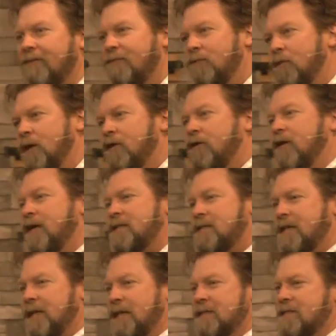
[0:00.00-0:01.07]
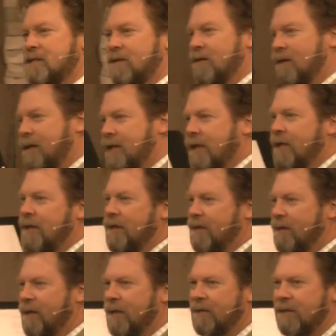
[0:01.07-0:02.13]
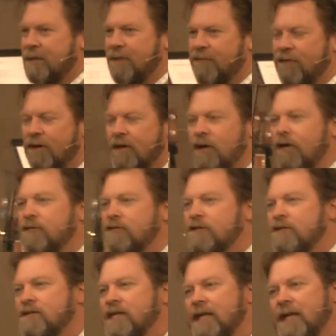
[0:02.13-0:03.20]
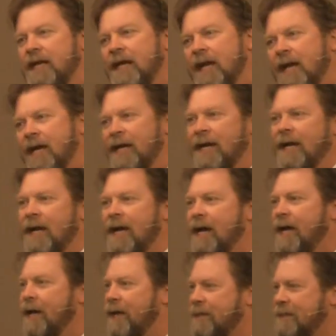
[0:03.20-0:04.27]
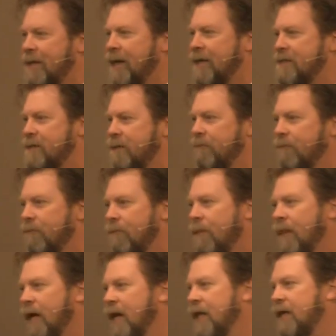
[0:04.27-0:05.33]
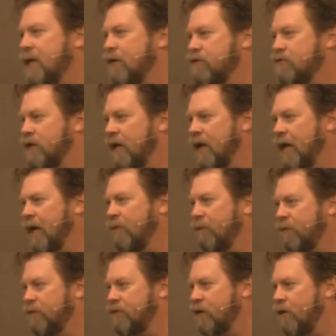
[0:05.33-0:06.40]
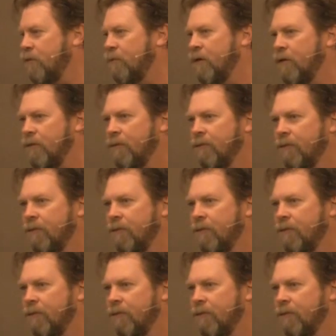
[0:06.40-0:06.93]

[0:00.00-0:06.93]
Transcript: wilderness, and he's looking at the different cultures, and a lion attacks him, and he kills the lion with a jawbone.